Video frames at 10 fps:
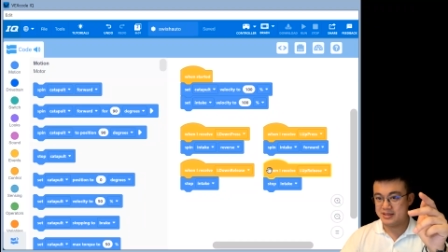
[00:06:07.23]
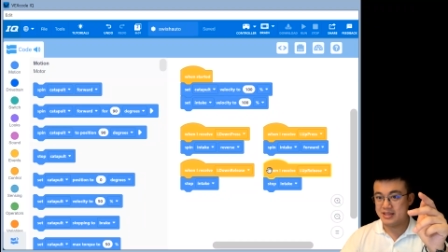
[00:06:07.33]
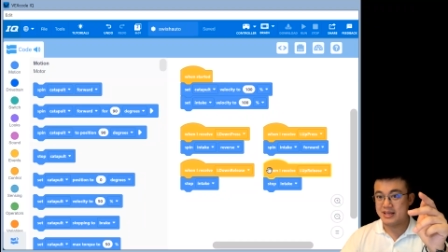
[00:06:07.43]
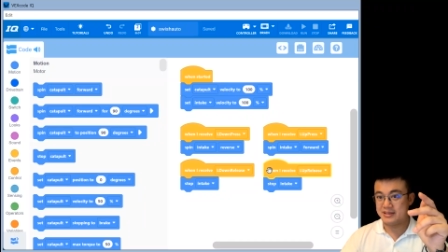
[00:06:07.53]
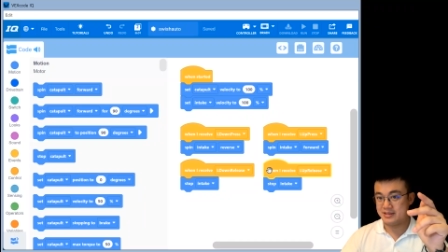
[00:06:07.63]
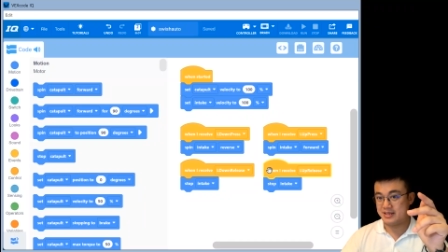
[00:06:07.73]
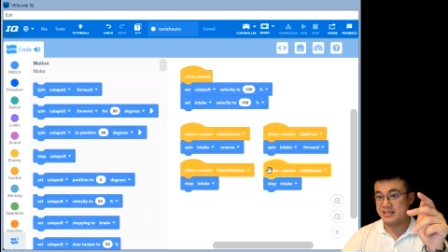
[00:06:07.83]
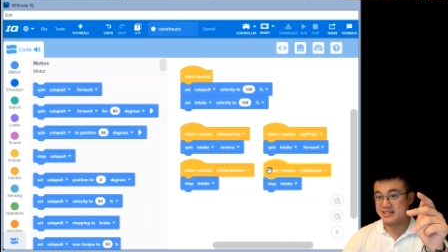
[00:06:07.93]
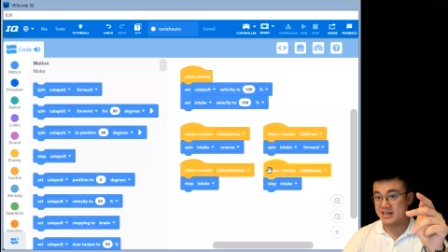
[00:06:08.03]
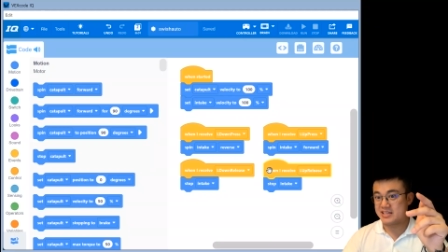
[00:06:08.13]
then
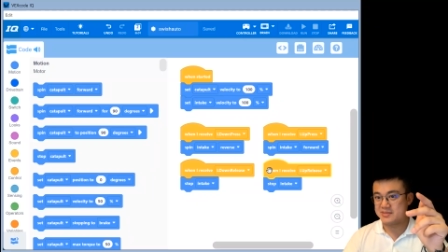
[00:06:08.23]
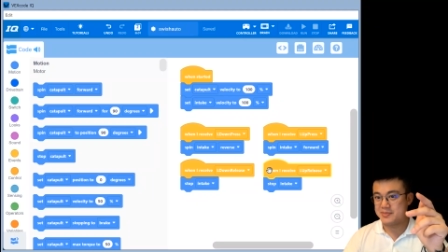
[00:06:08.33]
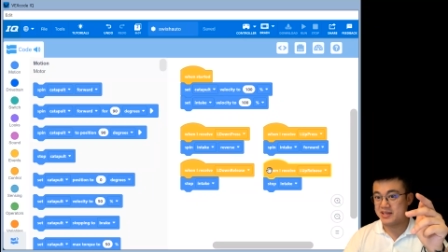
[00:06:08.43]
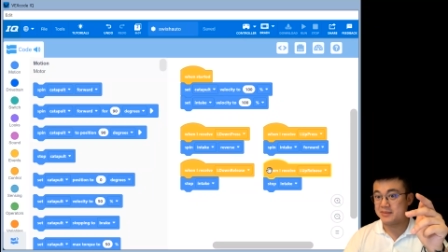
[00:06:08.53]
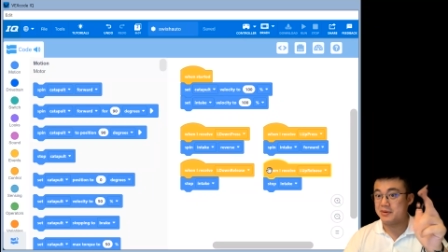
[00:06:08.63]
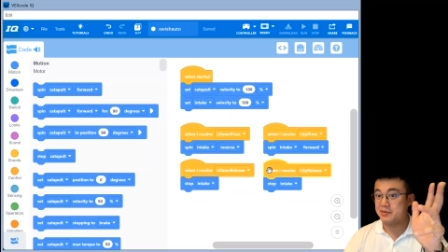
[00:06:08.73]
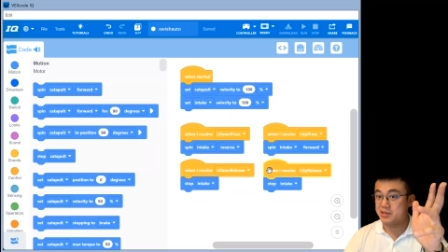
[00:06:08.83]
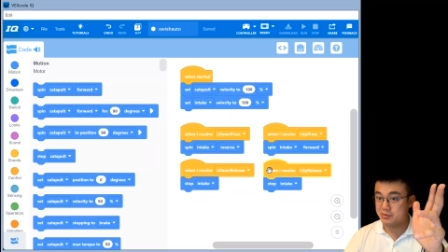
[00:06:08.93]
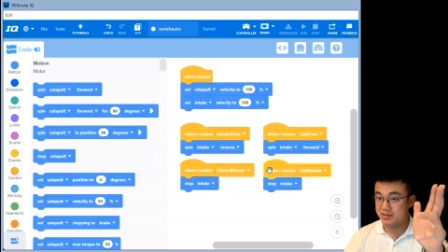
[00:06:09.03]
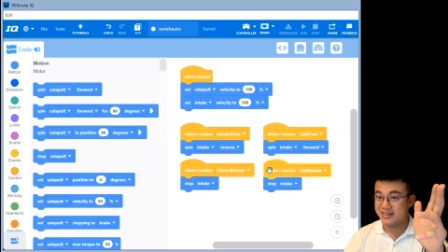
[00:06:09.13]
it starts spinning, but when
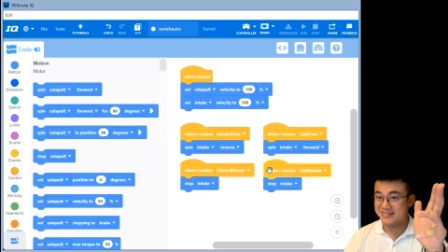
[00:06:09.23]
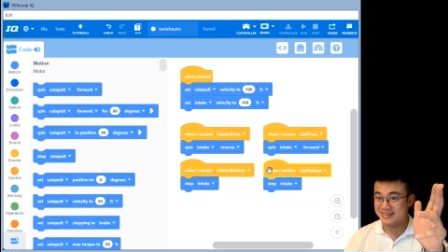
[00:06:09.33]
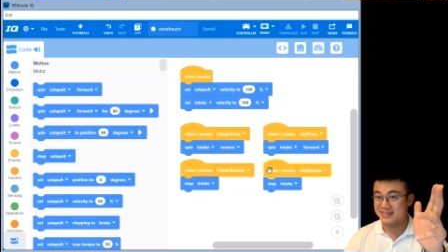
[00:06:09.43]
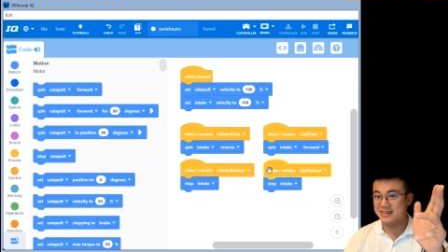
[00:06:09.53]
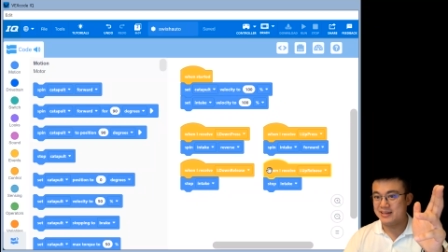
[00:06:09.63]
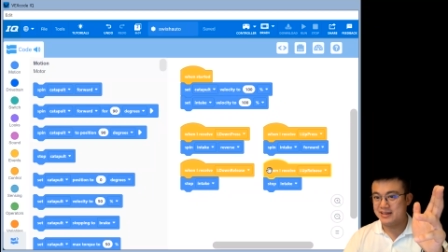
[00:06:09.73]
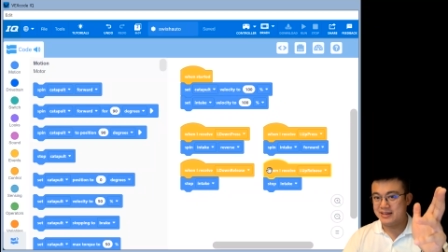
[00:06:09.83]
you release it,